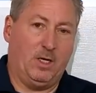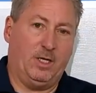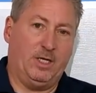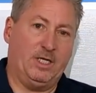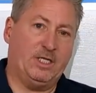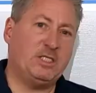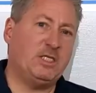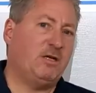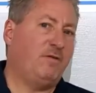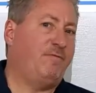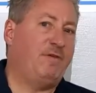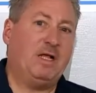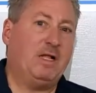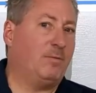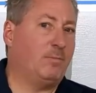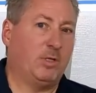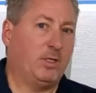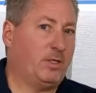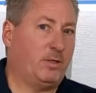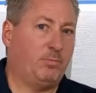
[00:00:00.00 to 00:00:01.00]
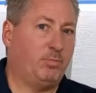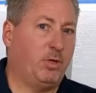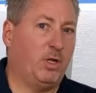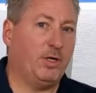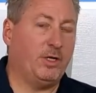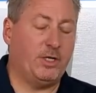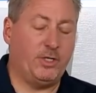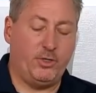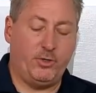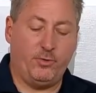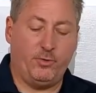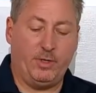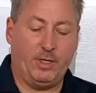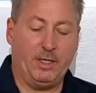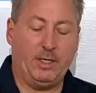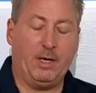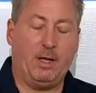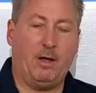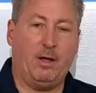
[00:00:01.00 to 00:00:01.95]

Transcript: uh, isn't available on a plug-in unit.